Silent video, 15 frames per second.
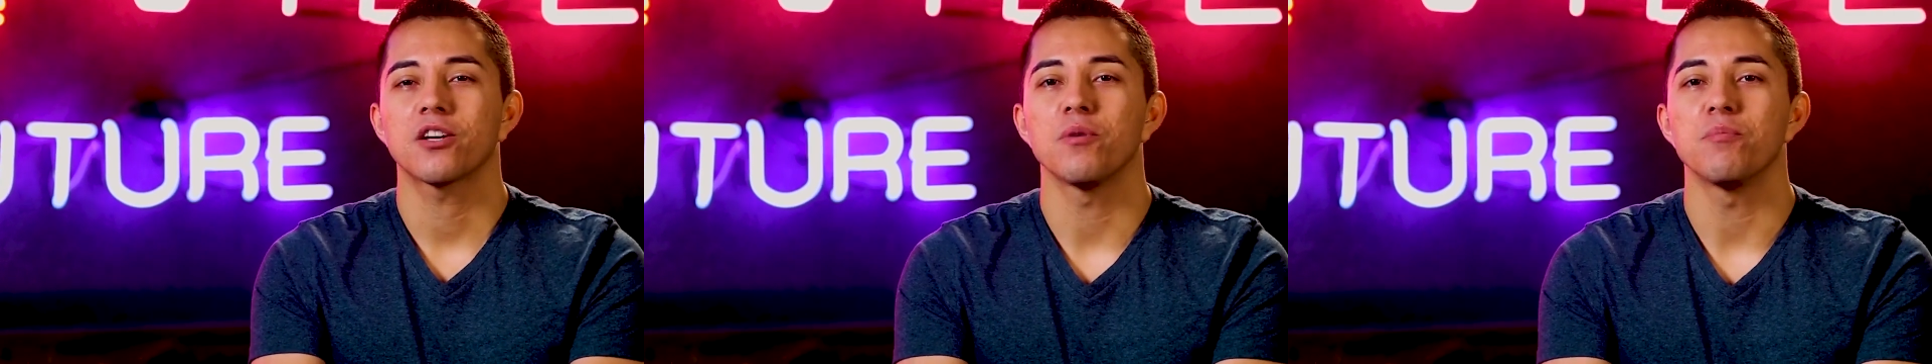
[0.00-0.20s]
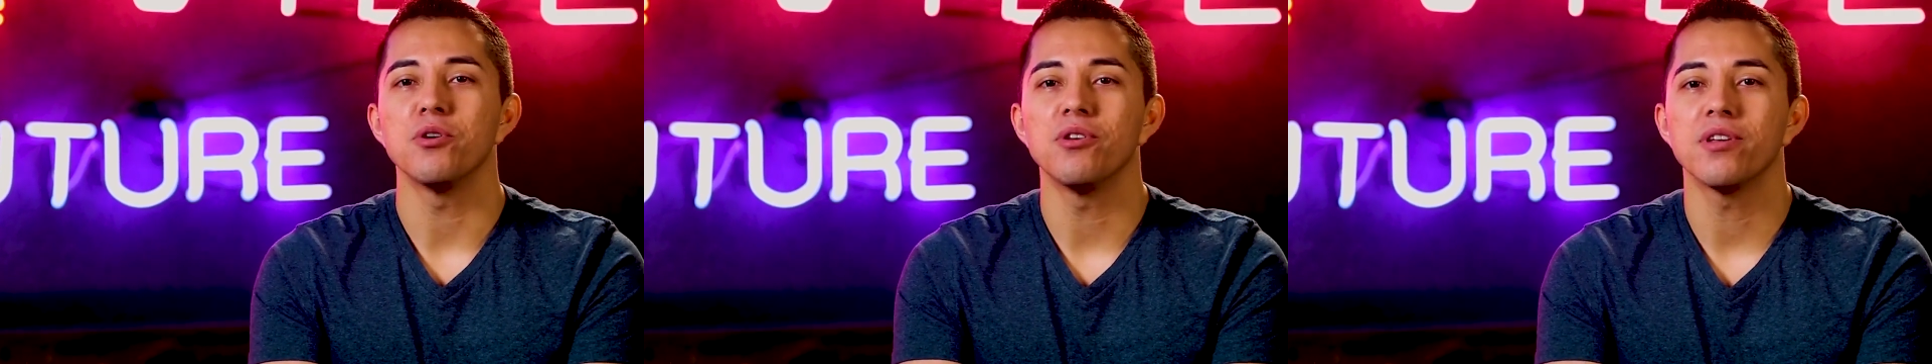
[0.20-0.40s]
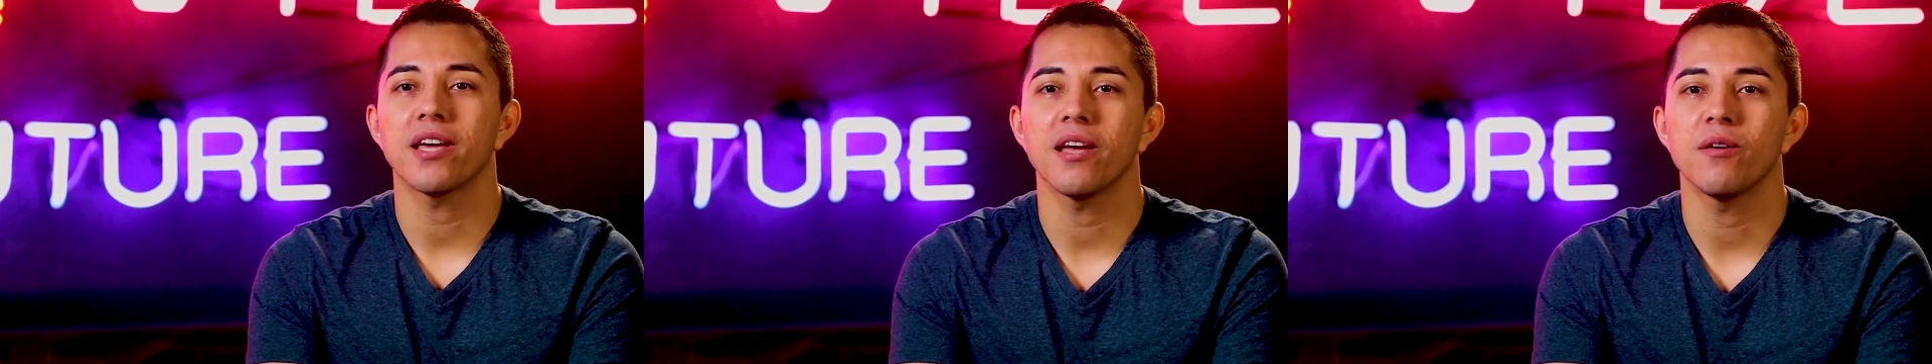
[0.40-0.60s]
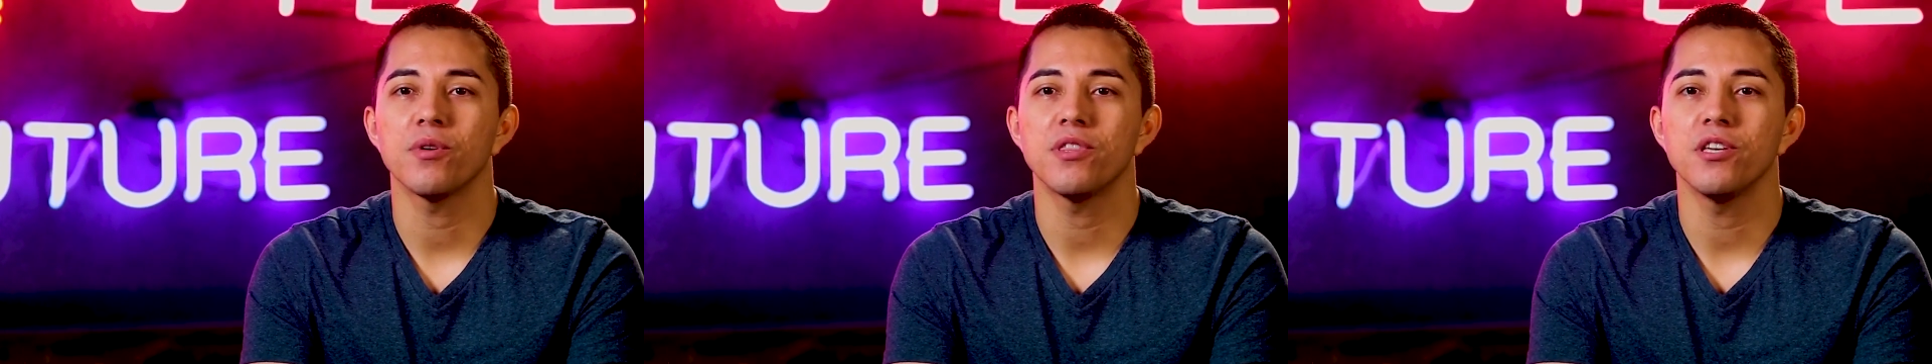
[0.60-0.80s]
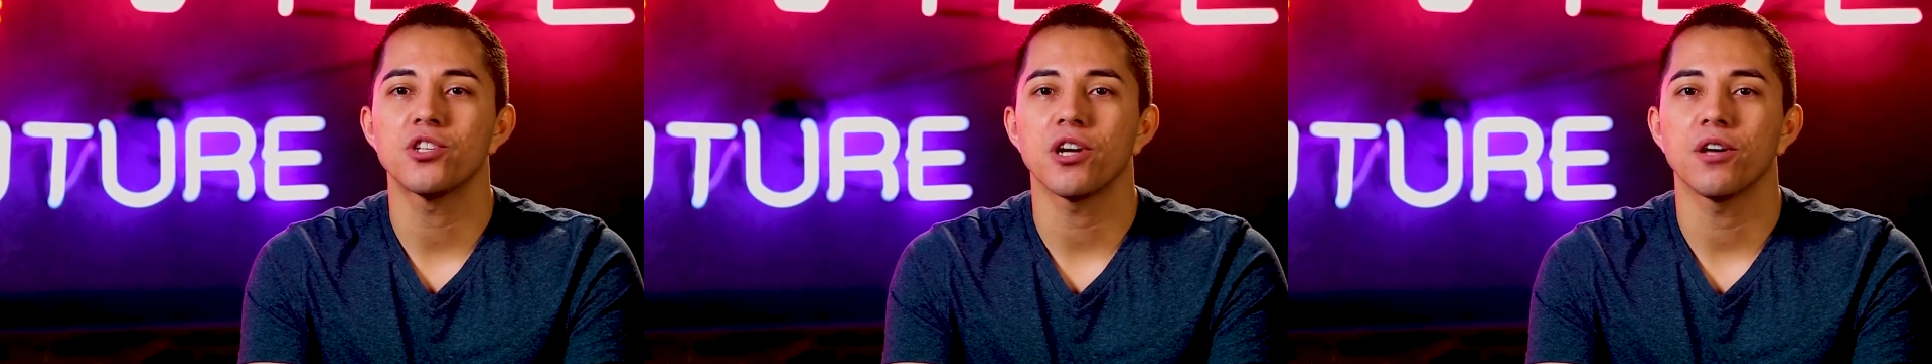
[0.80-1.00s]
communicate
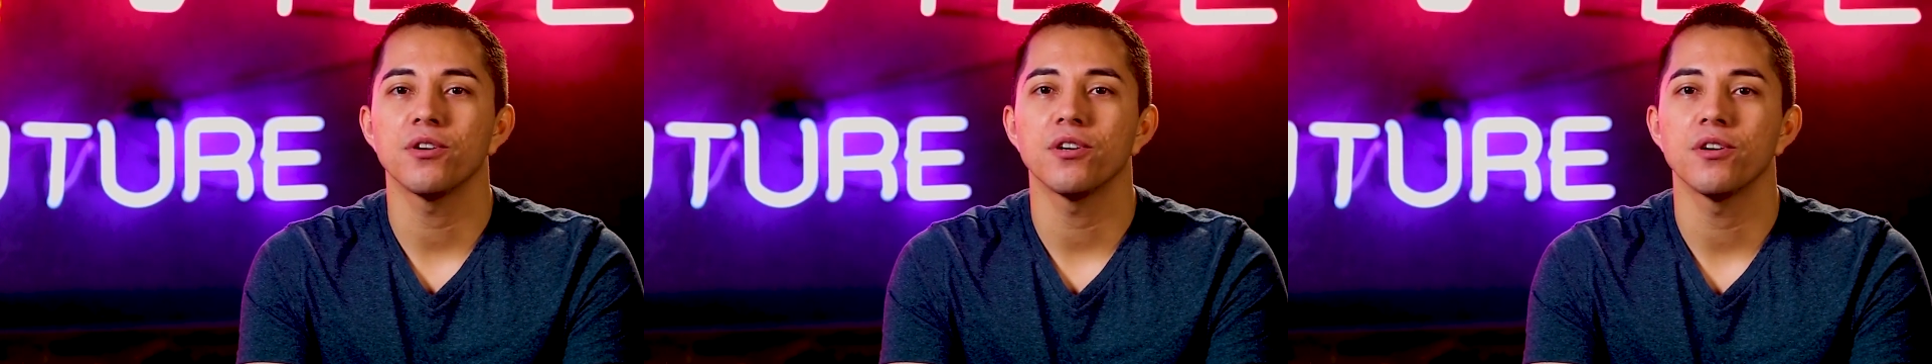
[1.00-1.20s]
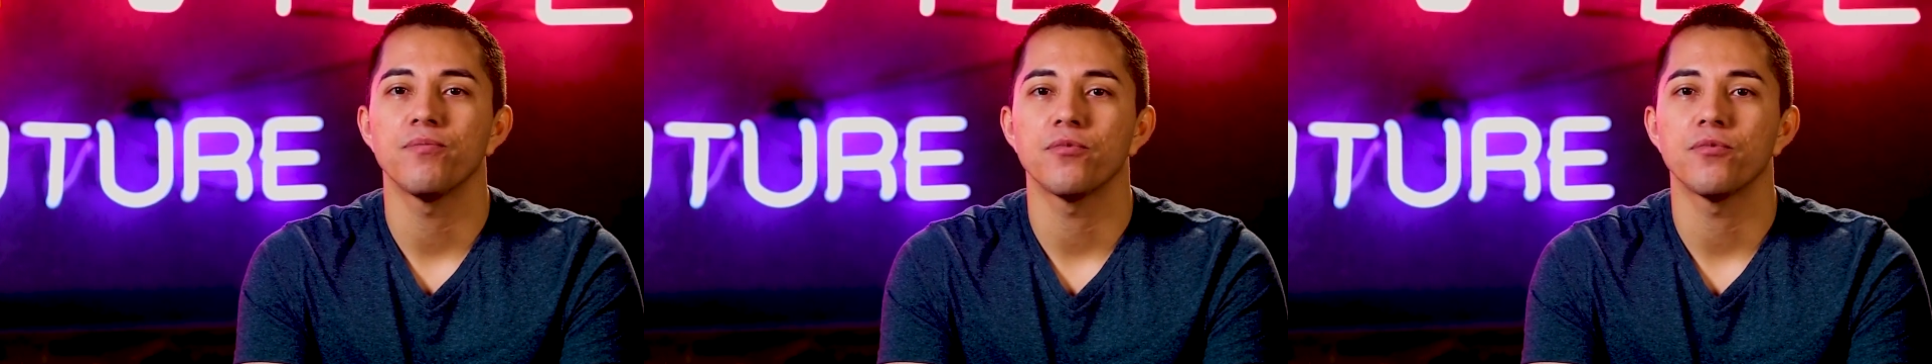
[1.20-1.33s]
with each other